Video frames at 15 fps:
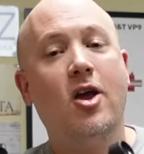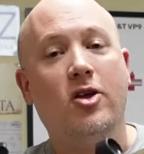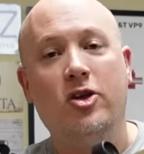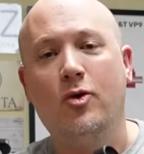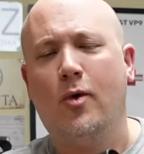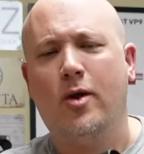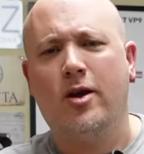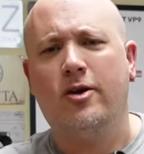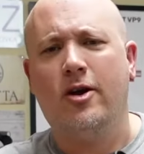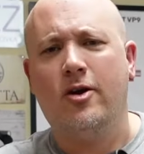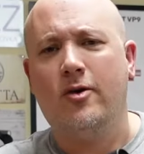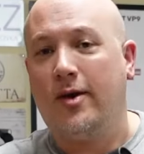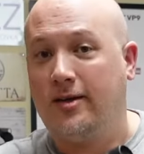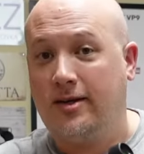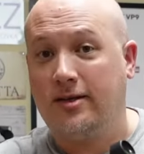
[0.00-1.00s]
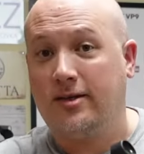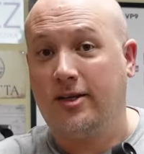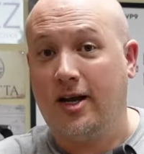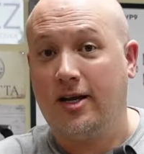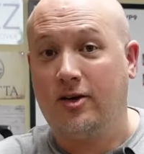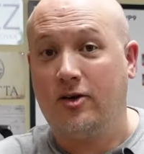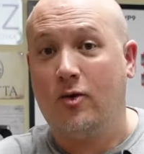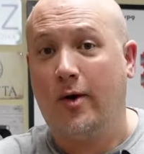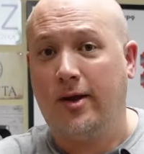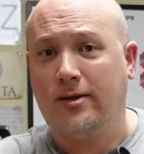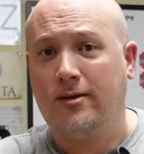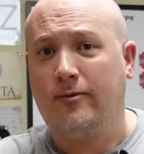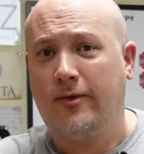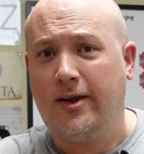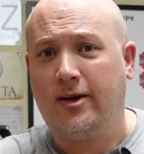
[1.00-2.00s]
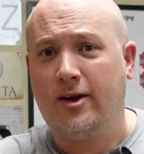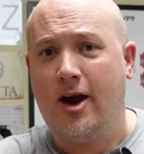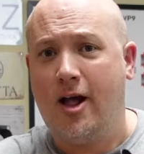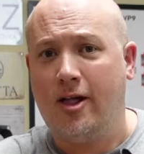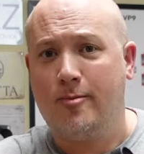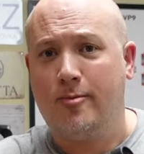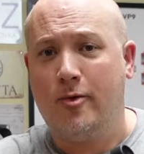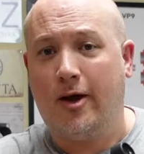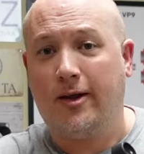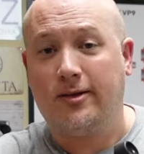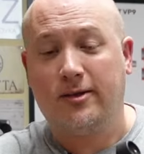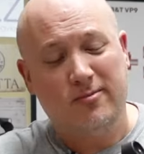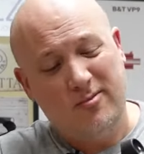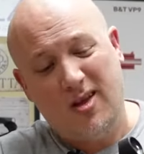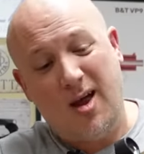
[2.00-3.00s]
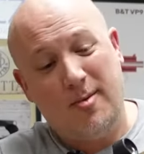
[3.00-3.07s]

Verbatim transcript: you want to know, is this gun going to feed hollow points?